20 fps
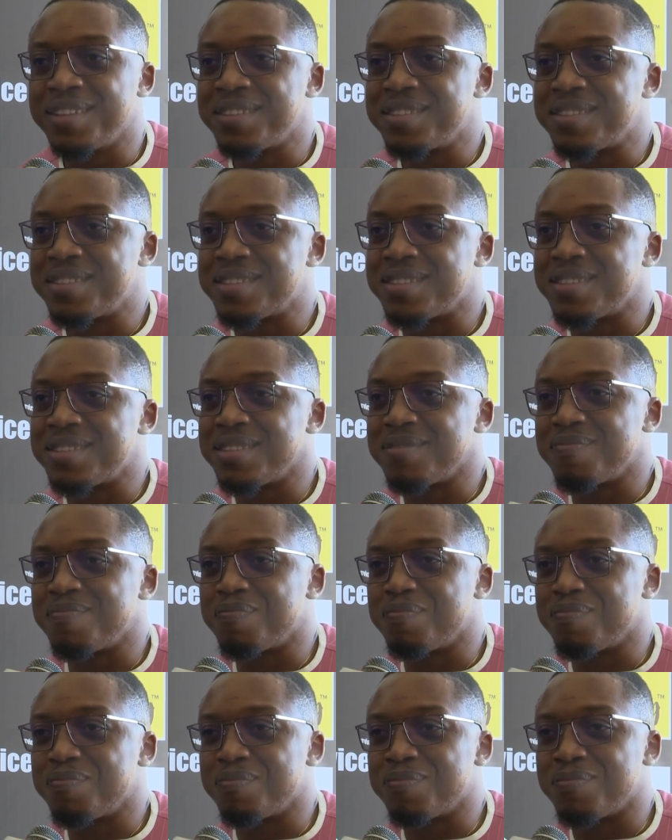
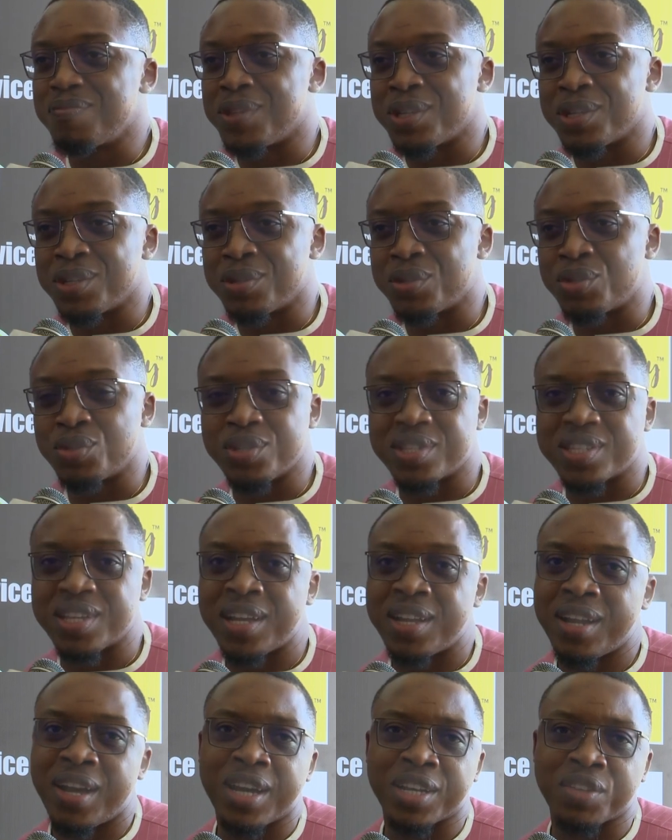the
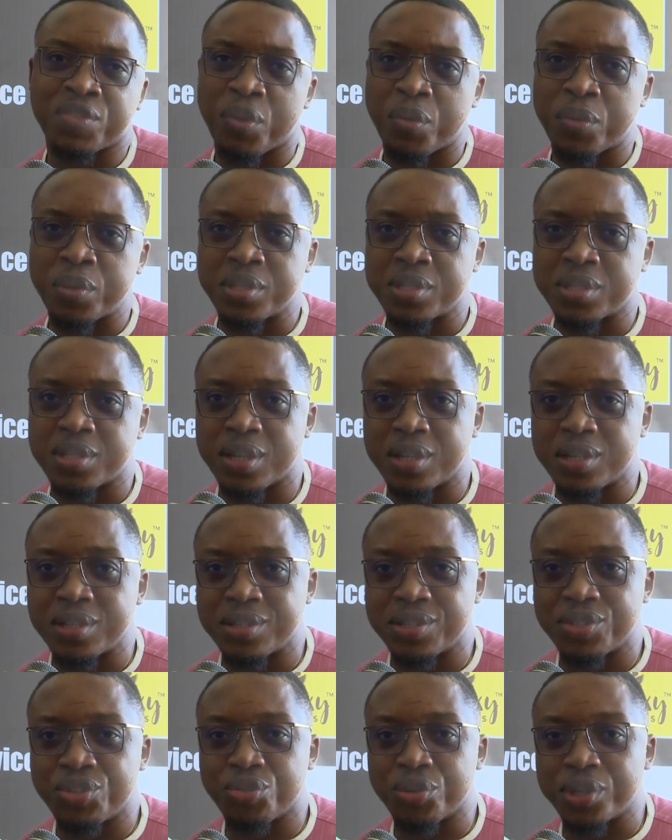suicide acts, for
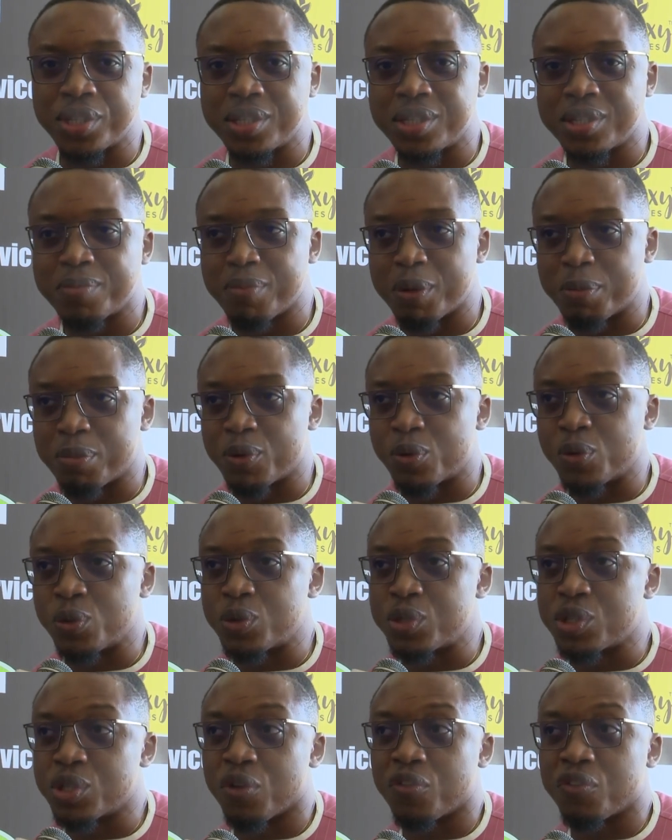instance, treats people
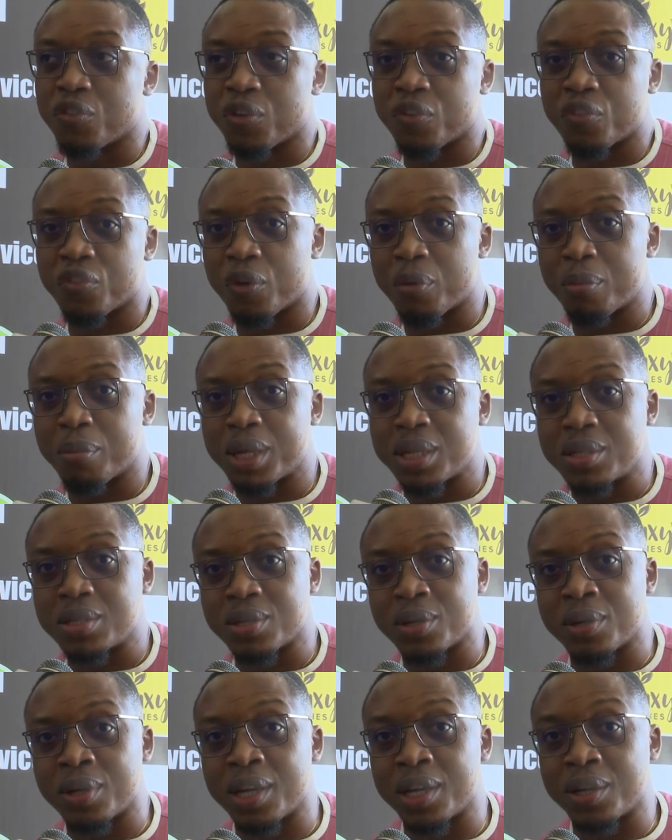who suffer from
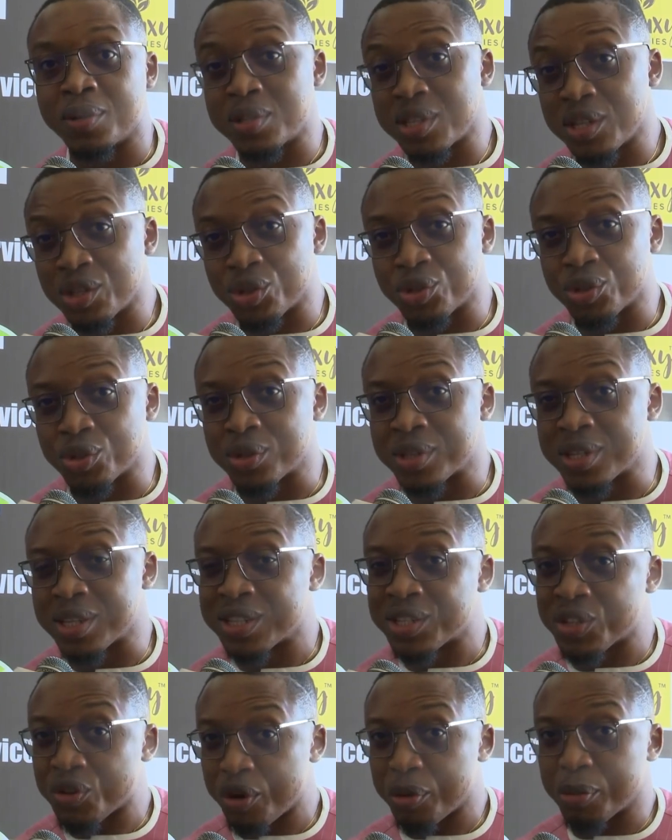mental health issues
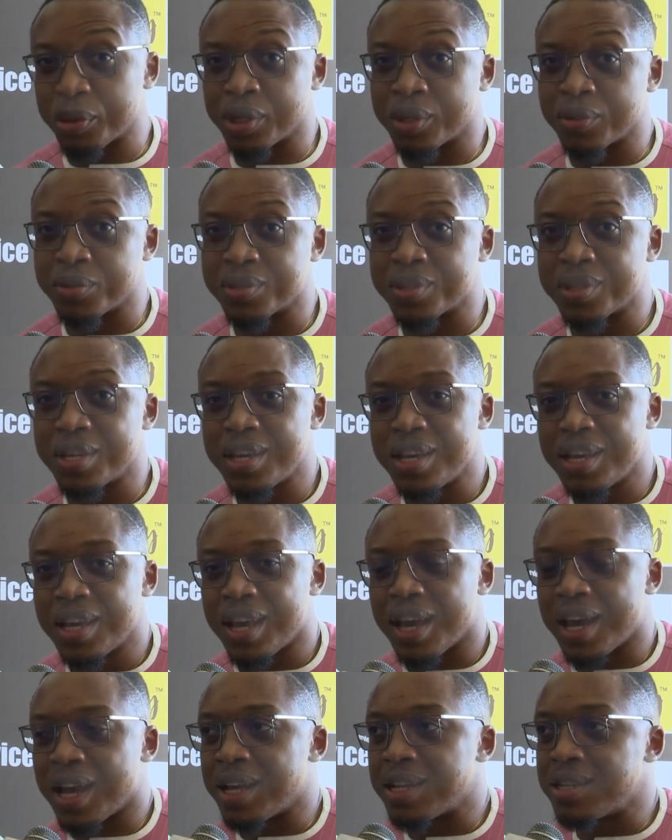as criminals.
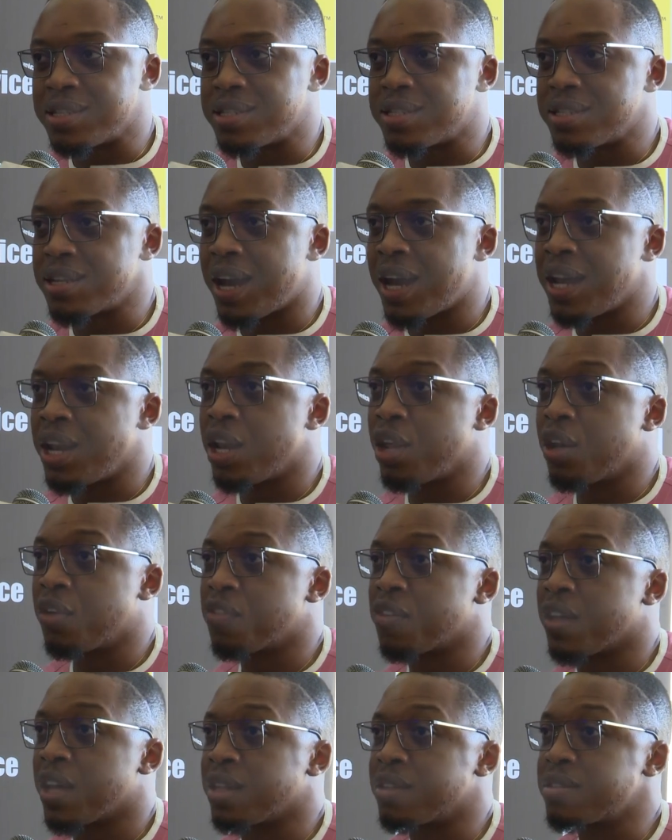And I
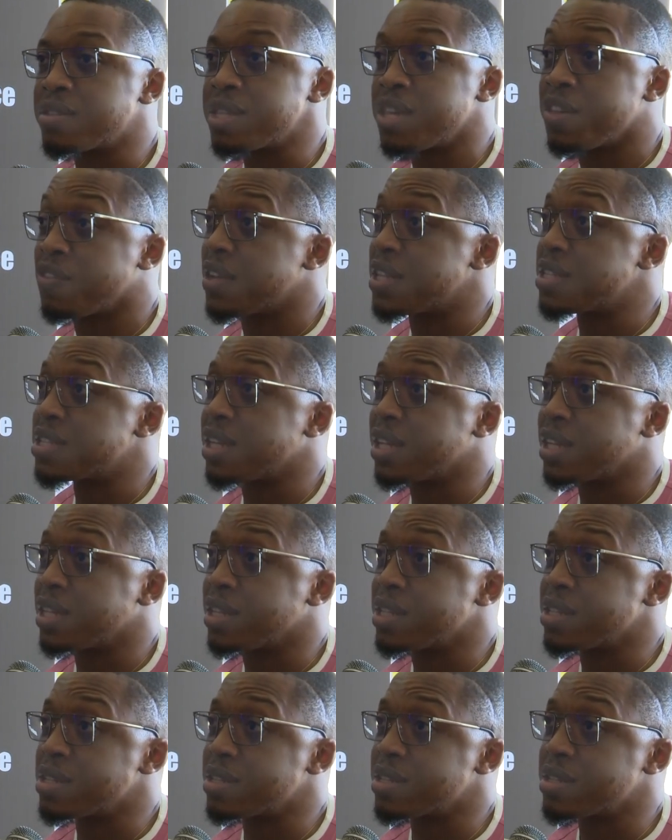love that events like
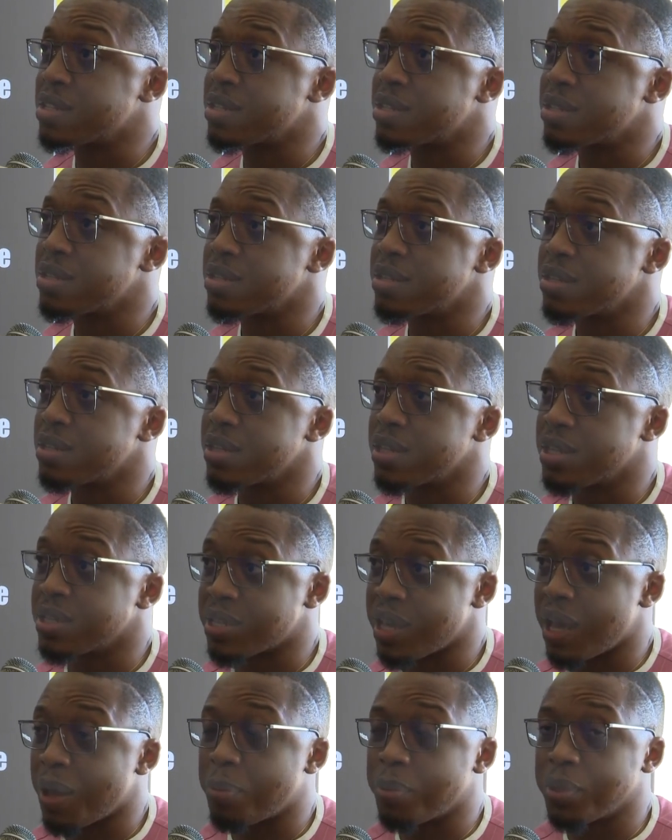this
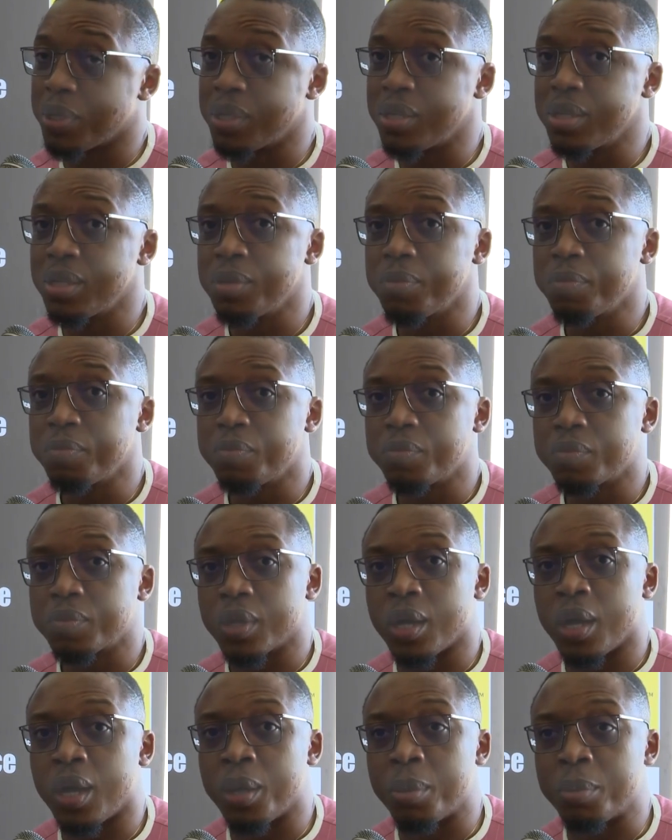is happening.
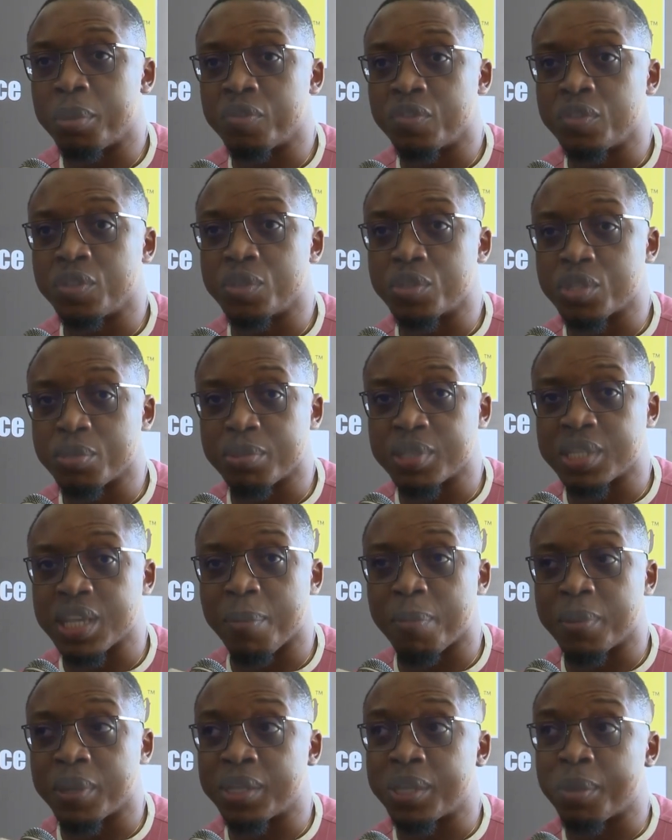Even though some has
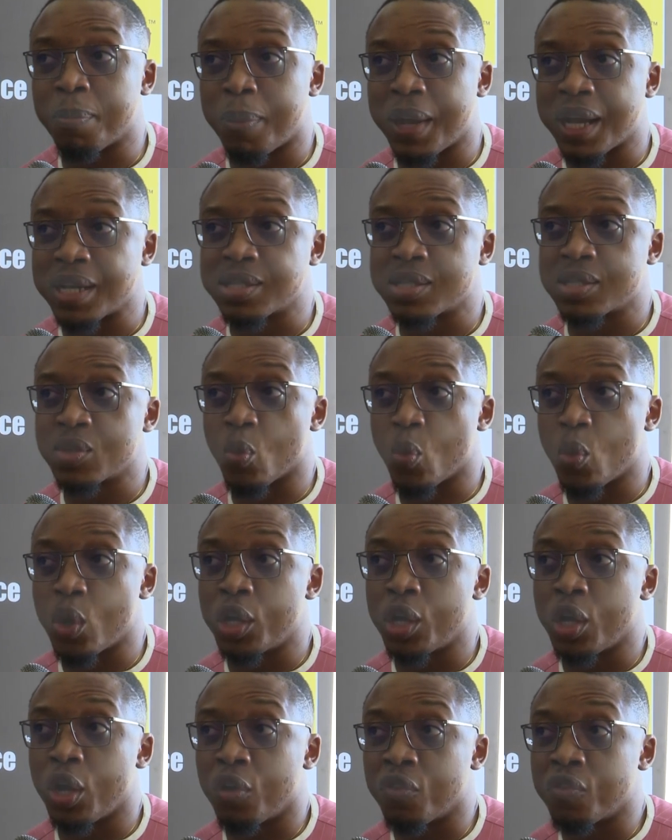happened in the past,
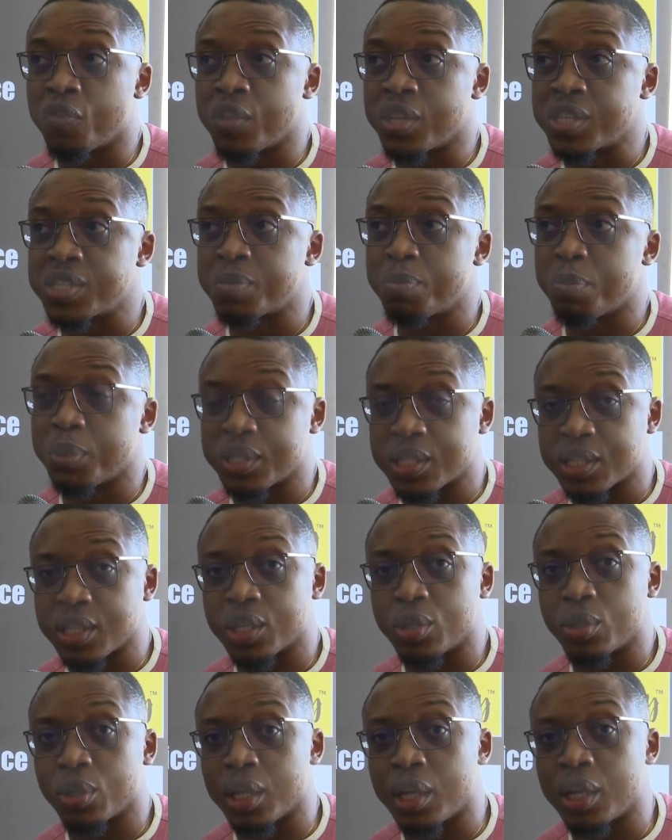one of this
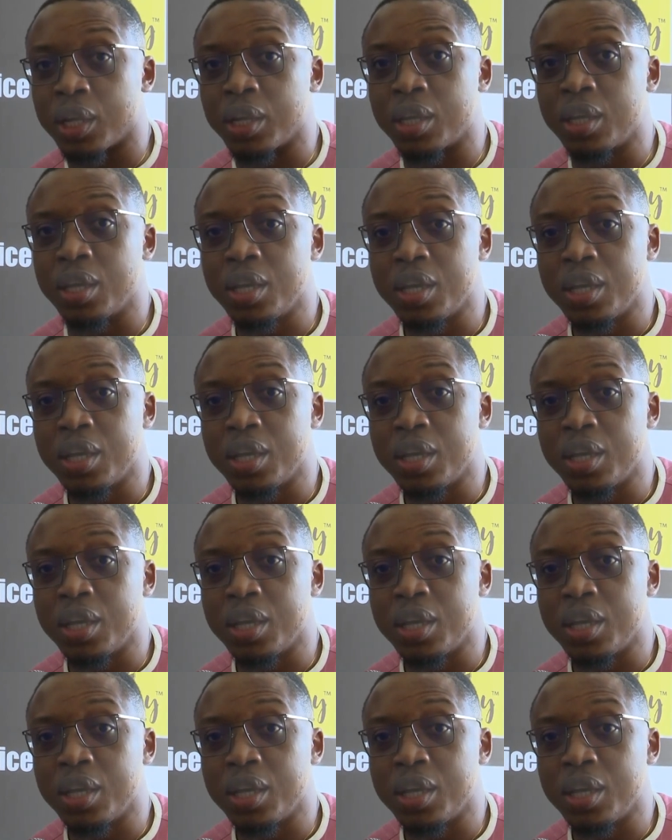particular